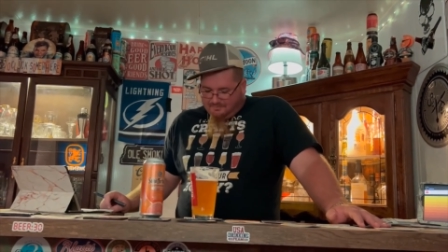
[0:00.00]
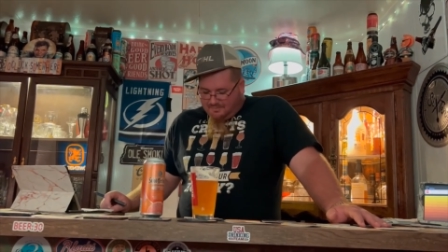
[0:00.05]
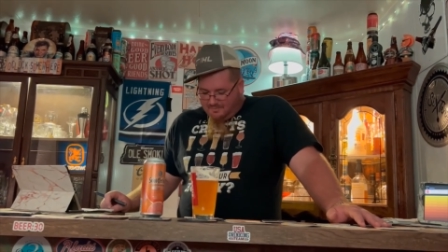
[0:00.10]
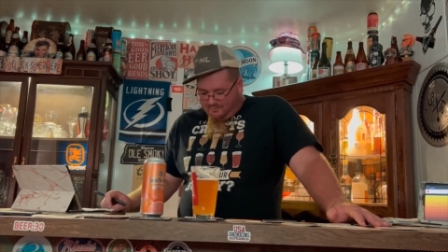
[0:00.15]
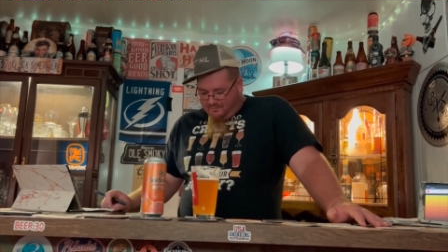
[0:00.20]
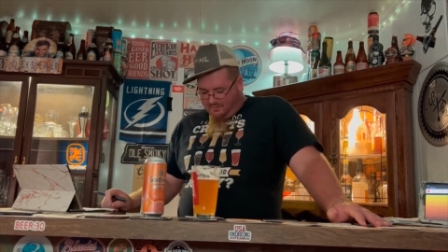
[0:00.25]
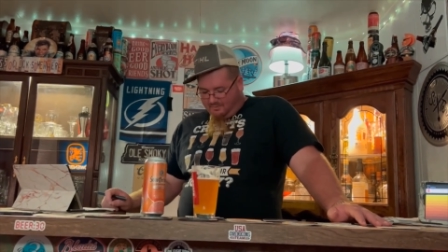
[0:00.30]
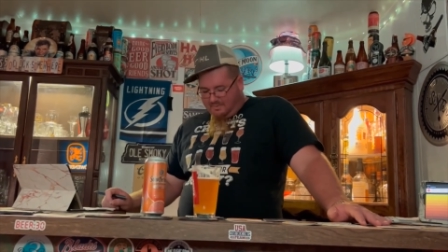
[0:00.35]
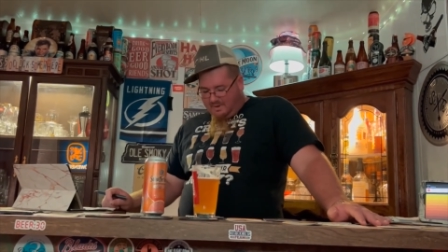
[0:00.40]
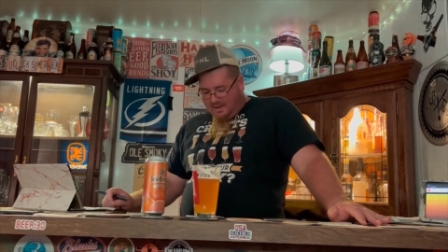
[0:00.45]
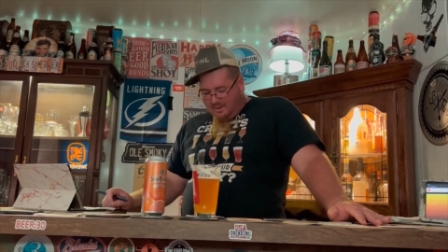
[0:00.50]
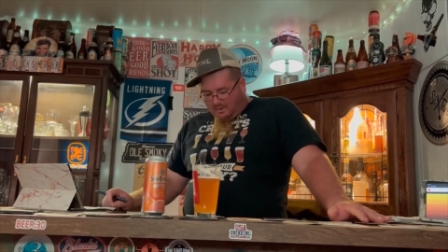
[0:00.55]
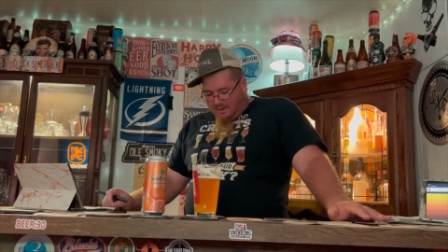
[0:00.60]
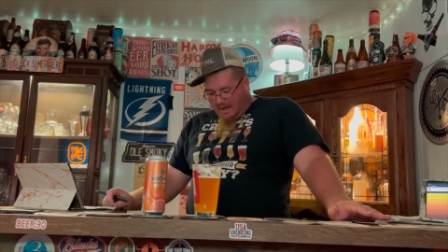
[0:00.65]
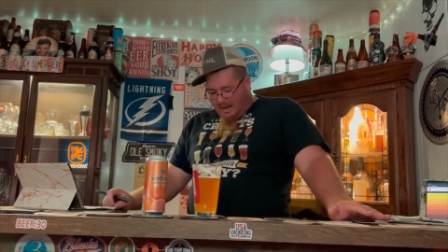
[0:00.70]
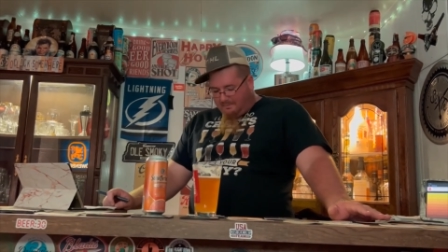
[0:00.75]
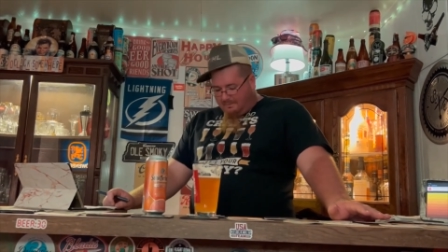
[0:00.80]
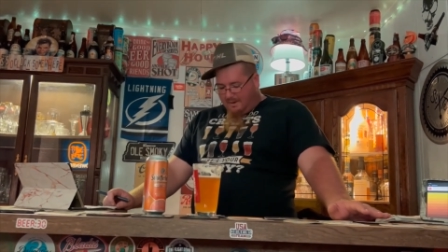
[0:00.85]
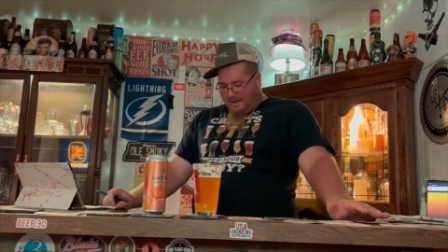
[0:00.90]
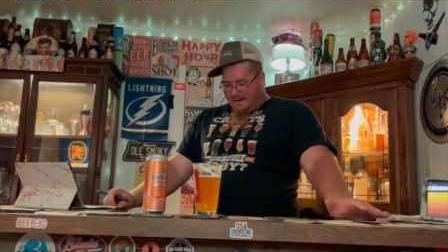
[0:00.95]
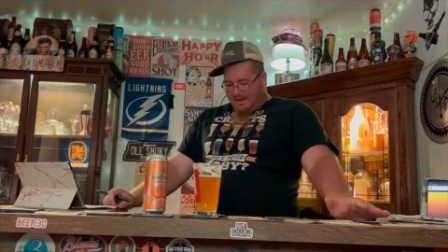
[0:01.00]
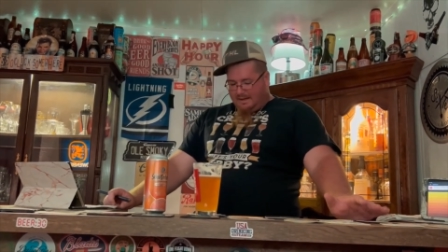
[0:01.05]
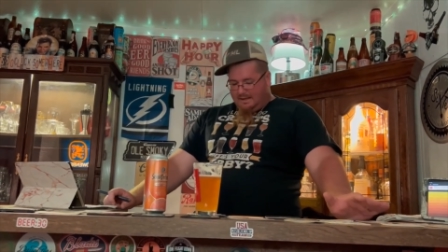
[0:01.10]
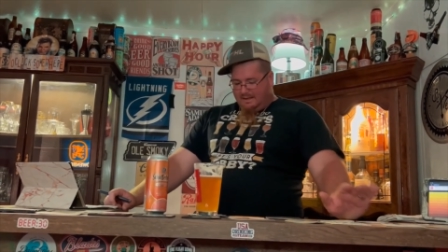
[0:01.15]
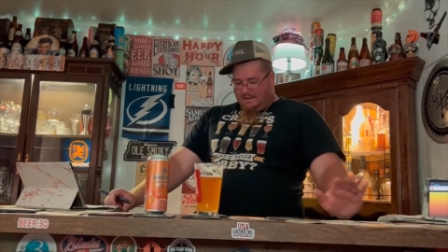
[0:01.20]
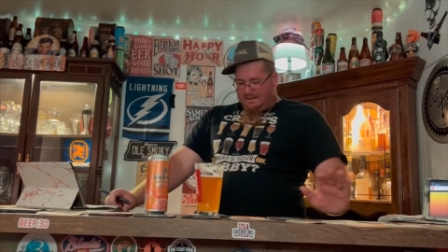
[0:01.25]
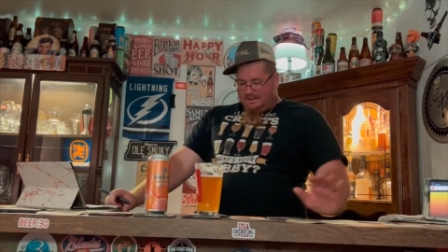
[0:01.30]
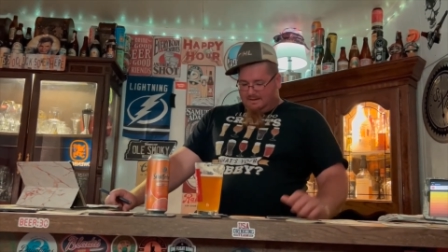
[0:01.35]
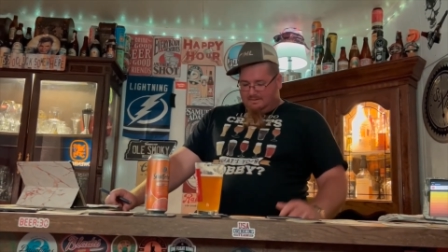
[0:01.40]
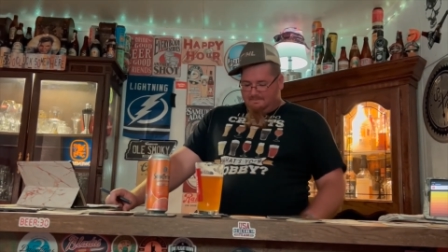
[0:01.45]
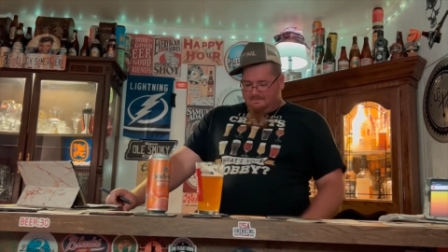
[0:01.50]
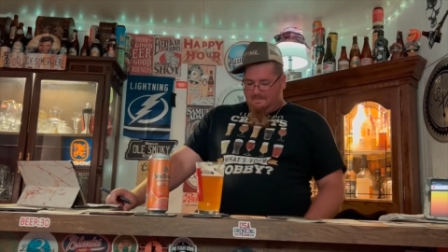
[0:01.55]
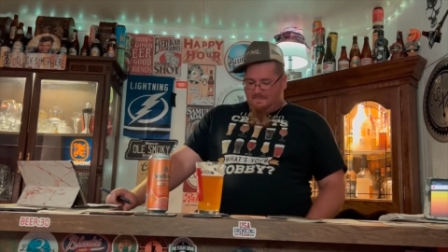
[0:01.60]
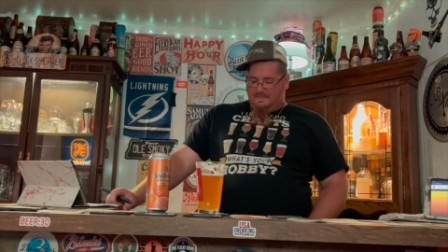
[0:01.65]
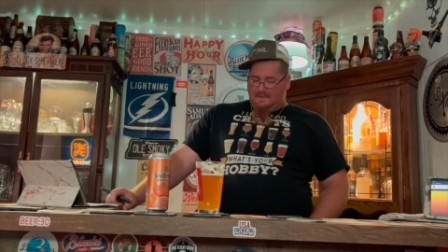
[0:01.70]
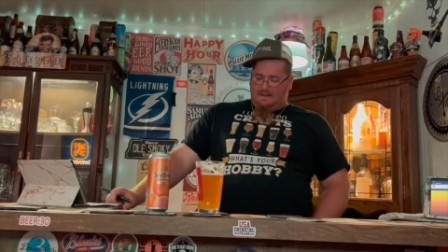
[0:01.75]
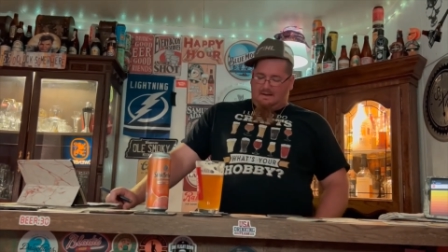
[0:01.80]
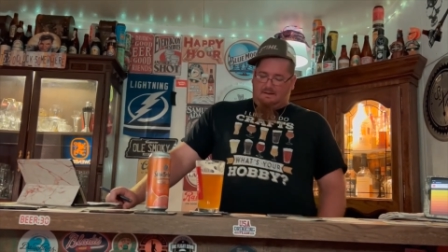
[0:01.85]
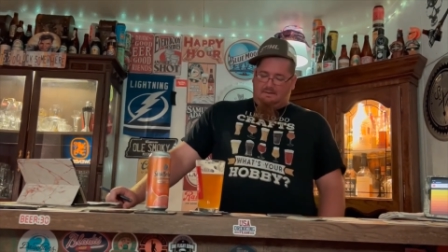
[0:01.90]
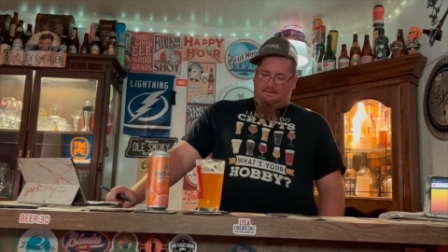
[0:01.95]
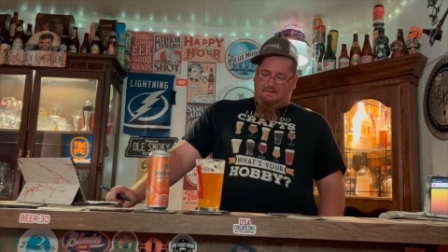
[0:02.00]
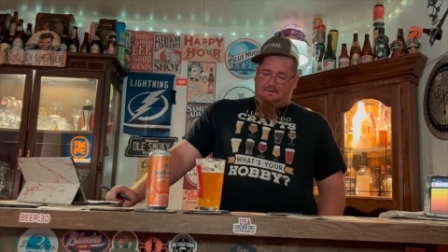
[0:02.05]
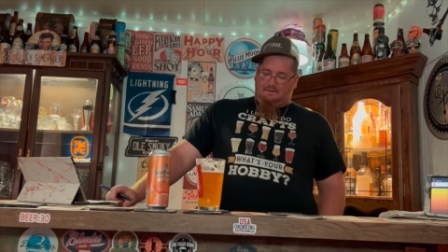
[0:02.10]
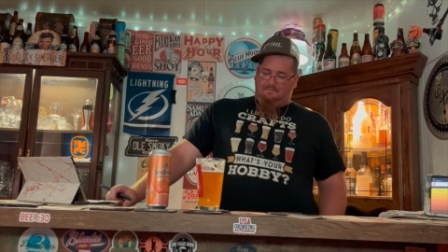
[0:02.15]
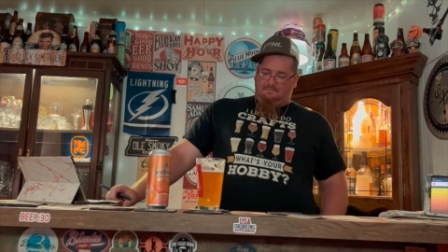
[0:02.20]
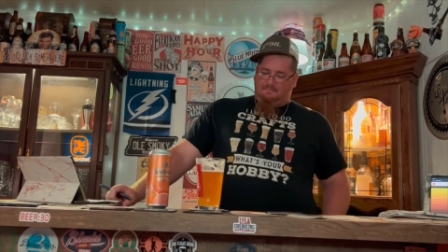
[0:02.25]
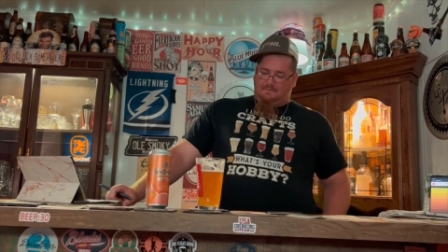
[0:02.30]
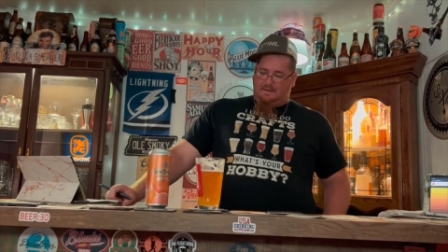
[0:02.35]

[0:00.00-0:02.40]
For me, would I buy it again? I don't know.